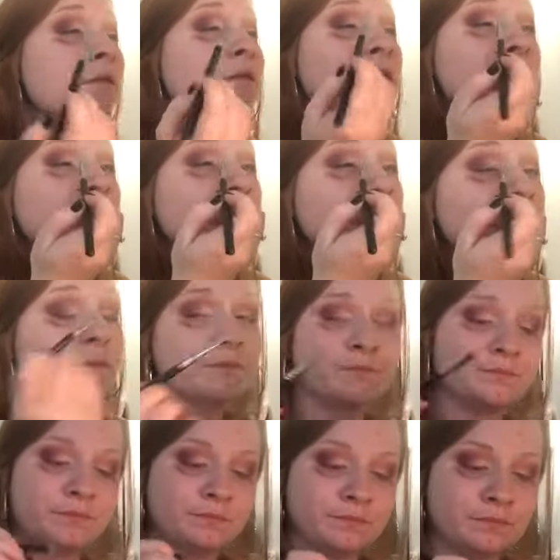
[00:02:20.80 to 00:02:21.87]
I'm just going to
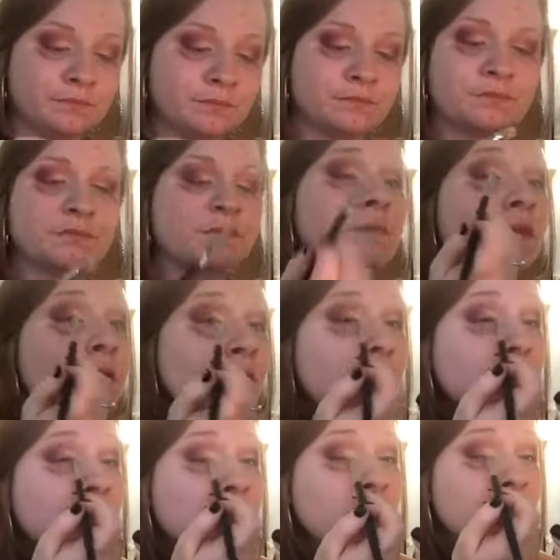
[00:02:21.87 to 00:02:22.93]
carve out the
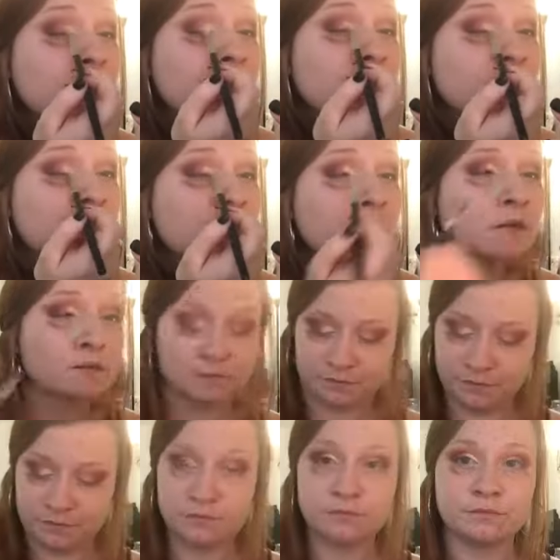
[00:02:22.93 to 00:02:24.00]
eyelid,
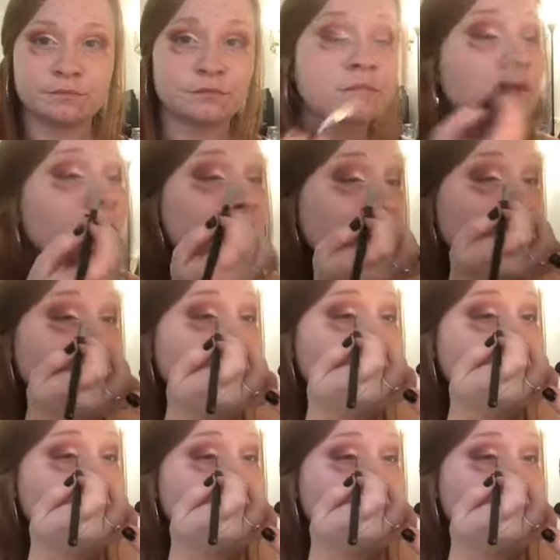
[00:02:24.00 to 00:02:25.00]
half of the eyelid.